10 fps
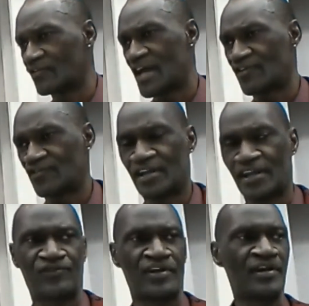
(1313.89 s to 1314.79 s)
and I said,
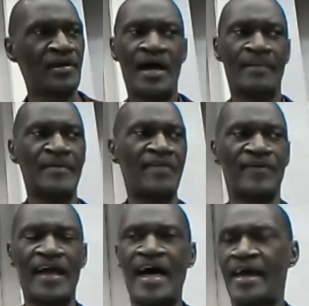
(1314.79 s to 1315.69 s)
listen, I'm not
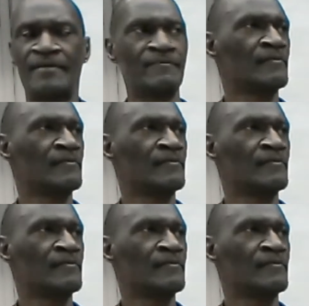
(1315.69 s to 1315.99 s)
flying,